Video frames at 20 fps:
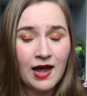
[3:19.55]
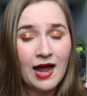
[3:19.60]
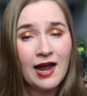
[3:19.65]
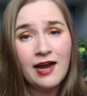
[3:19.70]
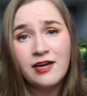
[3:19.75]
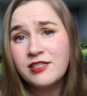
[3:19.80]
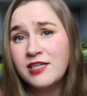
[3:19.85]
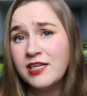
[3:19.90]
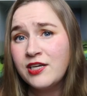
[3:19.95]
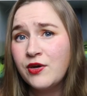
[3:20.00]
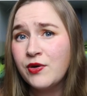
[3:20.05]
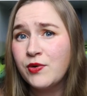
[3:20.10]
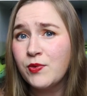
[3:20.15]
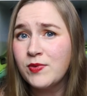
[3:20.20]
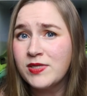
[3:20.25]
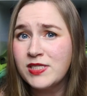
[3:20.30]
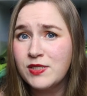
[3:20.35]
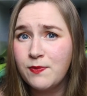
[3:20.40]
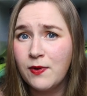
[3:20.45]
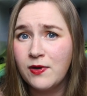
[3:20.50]
I actually got a
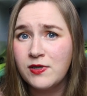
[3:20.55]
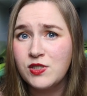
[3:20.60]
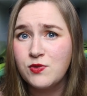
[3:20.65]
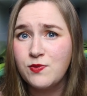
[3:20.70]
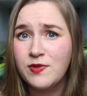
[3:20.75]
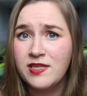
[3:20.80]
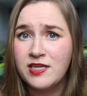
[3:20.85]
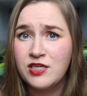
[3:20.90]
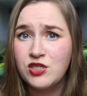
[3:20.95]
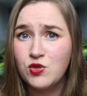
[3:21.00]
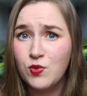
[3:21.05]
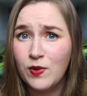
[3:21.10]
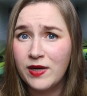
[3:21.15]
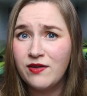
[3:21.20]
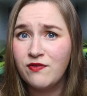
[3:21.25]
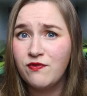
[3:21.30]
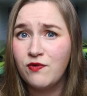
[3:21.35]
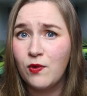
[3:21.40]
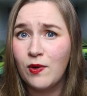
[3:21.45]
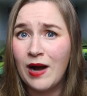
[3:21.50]
response within
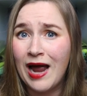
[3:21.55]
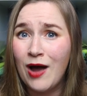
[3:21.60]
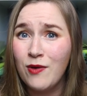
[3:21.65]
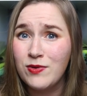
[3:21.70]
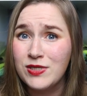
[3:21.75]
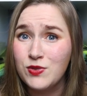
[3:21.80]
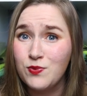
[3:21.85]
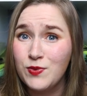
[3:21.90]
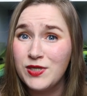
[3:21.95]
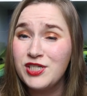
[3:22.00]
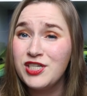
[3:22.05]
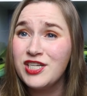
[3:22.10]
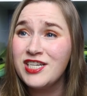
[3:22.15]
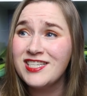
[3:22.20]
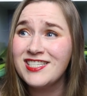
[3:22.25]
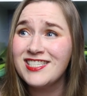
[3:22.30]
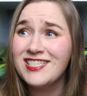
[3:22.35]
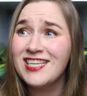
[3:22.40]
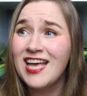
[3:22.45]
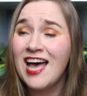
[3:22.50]
24 hours, which
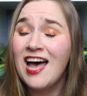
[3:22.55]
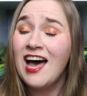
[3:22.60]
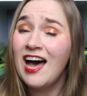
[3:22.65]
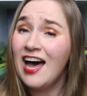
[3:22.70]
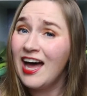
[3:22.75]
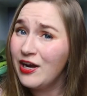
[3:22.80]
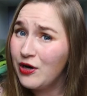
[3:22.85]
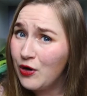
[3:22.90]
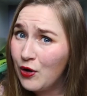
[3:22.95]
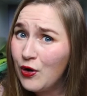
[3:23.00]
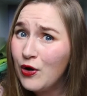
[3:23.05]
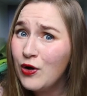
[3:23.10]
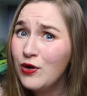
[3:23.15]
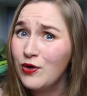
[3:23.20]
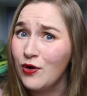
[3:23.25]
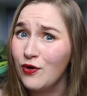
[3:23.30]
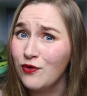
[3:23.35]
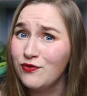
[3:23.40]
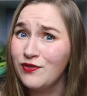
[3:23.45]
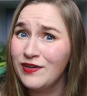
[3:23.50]
is
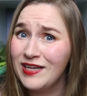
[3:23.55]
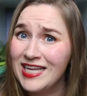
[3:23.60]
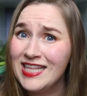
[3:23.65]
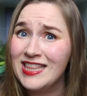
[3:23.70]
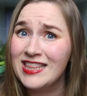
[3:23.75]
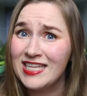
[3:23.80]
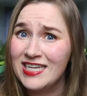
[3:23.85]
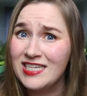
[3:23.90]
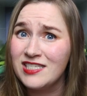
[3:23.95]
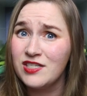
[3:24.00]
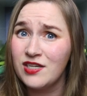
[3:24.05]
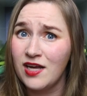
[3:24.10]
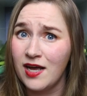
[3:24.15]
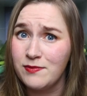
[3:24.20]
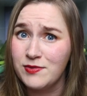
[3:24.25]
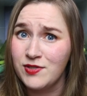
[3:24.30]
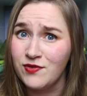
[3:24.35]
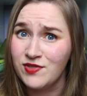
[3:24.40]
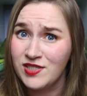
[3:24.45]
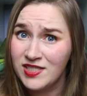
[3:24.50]
unheard of in these
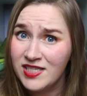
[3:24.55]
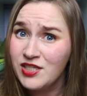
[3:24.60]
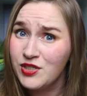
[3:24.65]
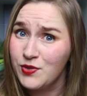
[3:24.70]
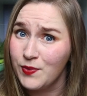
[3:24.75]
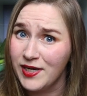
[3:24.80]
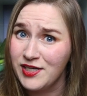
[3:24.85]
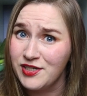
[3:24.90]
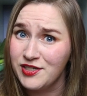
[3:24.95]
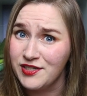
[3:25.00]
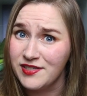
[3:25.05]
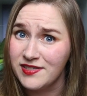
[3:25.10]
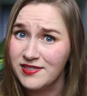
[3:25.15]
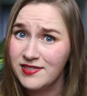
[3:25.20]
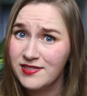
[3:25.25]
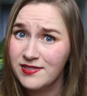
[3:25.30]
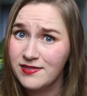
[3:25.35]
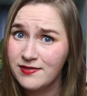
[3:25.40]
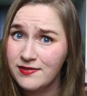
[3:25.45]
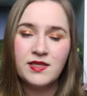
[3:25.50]
types of
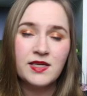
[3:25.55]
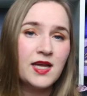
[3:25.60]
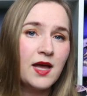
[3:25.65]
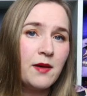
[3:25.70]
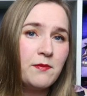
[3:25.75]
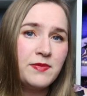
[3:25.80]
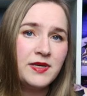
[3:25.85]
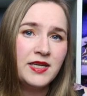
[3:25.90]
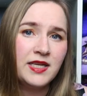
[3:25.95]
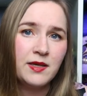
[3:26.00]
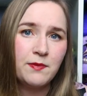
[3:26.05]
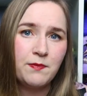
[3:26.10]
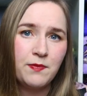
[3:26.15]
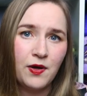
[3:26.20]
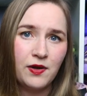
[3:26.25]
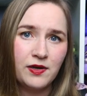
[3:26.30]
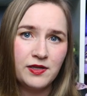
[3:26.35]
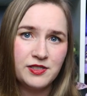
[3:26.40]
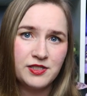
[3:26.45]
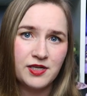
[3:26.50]
situations. The company
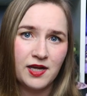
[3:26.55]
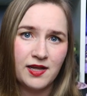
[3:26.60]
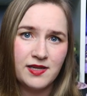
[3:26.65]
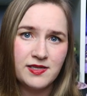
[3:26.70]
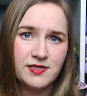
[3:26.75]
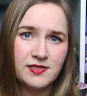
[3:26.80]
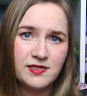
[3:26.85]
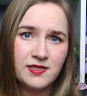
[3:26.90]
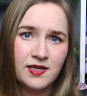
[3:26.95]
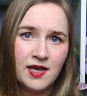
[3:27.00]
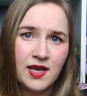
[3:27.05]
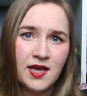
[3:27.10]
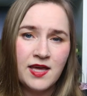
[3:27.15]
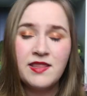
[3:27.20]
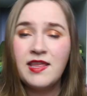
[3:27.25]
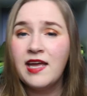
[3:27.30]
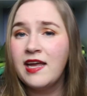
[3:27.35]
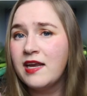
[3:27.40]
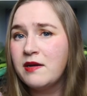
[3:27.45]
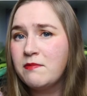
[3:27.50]
apologized.
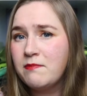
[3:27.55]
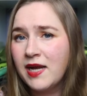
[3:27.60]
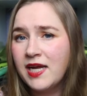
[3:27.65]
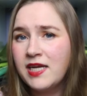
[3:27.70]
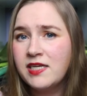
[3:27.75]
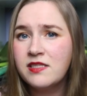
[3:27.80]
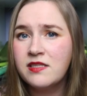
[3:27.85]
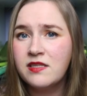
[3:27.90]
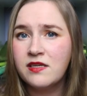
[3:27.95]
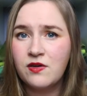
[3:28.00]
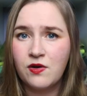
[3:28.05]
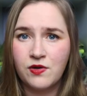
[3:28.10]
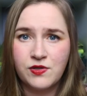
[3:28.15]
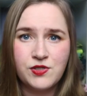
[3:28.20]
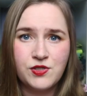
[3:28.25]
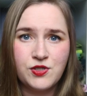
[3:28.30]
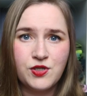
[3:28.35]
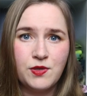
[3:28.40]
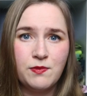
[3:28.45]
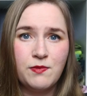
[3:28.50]
They had made the
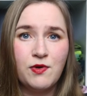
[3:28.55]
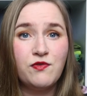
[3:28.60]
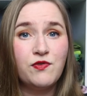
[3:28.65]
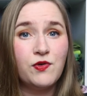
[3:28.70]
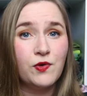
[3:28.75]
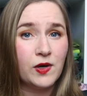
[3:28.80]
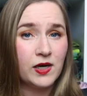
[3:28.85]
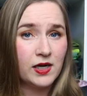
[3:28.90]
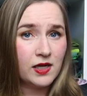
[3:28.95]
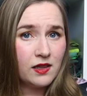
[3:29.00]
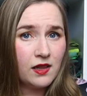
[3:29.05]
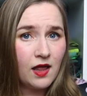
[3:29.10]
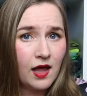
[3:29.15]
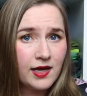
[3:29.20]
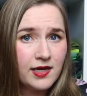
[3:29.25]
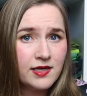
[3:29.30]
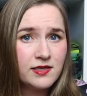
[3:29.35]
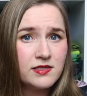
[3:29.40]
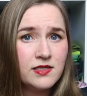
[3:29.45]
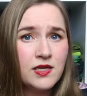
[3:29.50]
costume for a
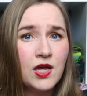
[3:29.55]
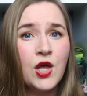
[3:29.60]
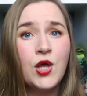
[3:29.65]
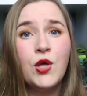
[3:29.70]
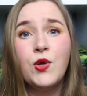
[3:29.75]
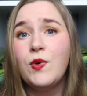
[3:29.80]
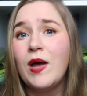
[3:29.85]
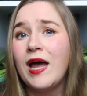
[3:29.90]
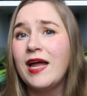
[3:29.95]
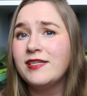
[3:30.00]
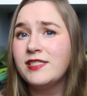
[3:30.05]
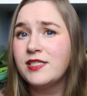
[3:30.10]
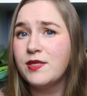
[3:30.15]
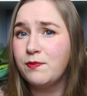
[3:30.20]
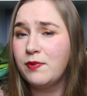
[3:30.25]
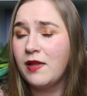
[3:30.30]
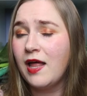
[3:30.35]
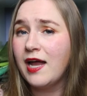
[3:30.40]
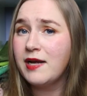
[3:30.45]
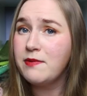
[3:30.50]
client who had
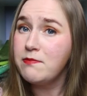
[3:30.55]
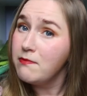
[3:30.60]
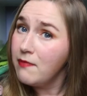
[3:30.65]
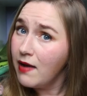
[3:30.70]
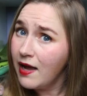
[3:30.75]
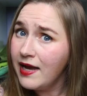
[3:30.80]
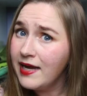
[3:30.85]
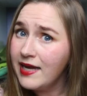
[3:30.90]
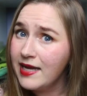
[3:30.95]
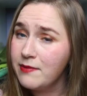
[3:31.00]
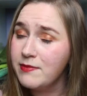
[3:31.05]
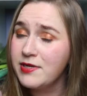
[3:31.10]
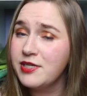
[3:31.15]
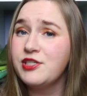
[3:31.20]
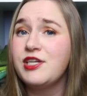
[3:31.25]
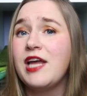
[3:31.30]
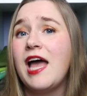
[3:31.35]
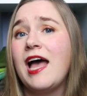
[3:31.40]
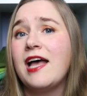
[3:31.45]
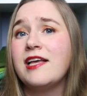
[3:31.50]
supplied my
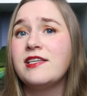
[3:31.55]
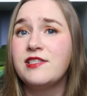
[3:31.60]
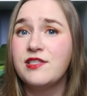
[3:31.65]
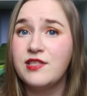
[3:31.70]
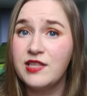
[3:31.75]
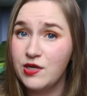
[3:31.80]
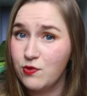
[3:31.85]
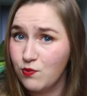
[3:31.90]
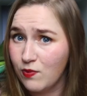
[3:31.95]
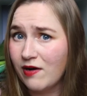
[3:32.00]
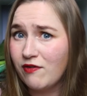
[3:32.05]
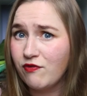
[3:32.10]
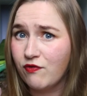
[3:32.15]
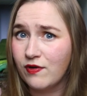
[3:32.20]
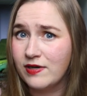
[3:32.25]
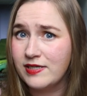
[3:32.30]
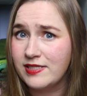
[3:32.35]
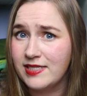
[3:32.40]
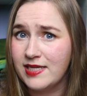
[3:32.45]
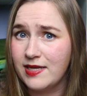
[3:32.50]
image as the
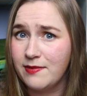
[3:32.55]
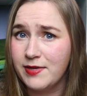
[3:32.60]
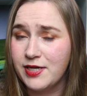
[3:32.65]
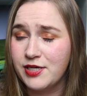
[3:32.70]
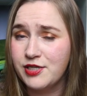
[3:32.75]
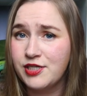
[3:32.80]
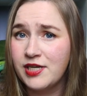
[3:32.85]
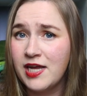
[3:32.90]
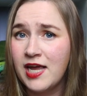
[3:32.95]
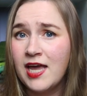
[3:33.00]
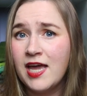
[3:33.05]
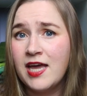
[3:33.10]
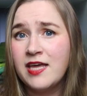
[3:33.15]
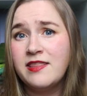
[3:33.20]
reference image.